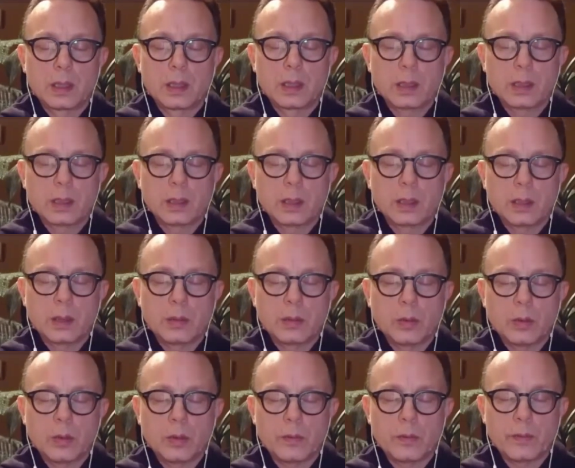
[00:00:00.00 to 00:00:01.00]
And then the
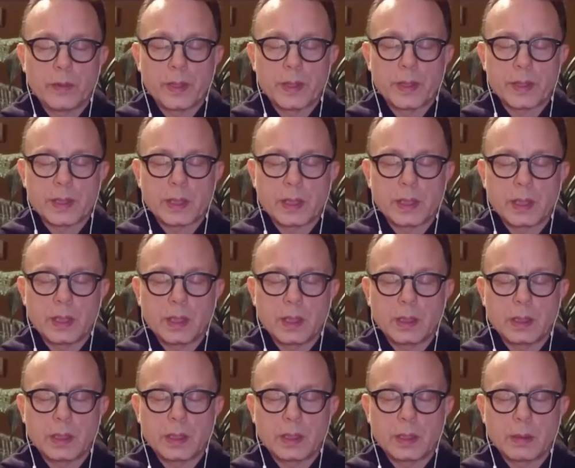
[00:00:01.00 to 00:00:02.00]
more
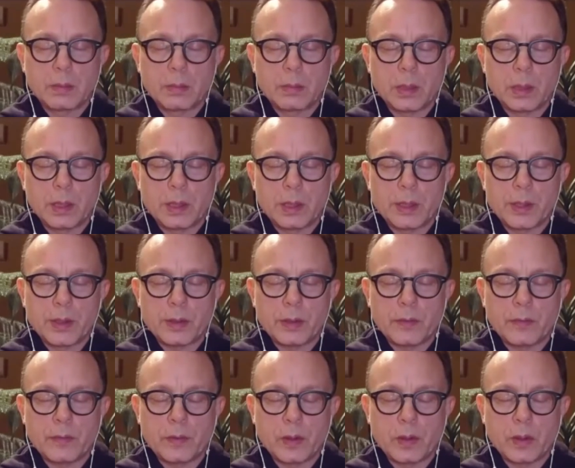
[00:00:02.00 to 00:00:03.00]
resonant pleasure
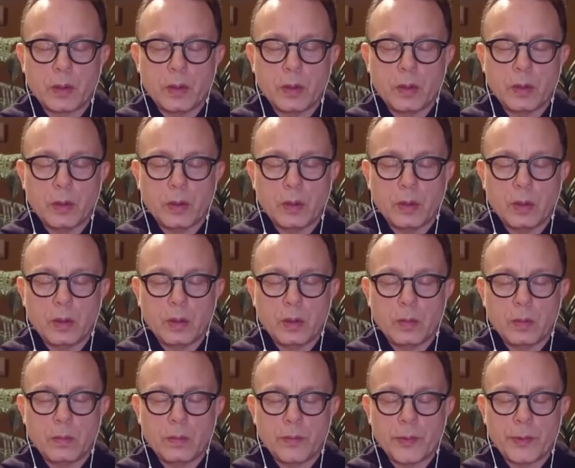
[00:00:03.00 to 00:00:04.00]
of
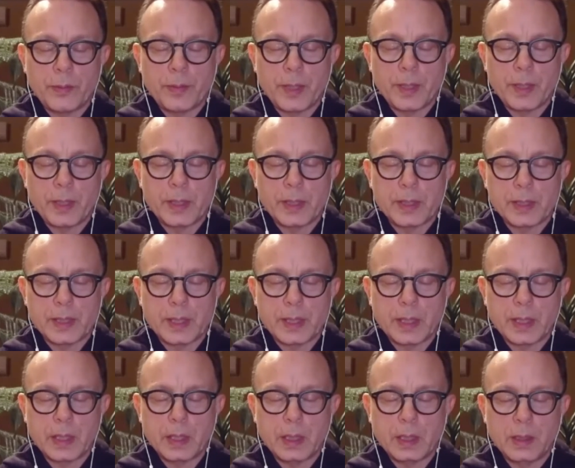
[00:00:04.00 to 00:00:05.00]
calm, the body
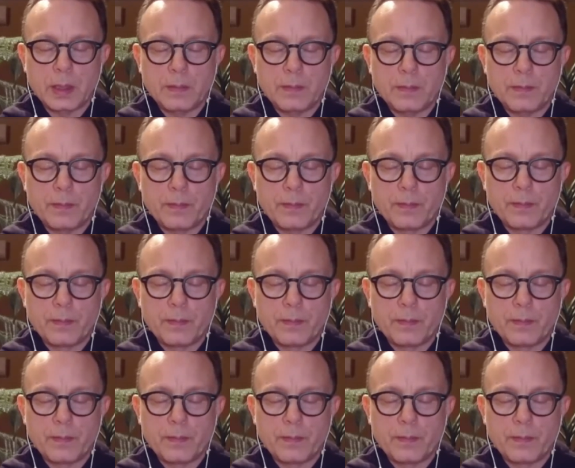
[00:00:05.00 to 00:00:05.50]
settling,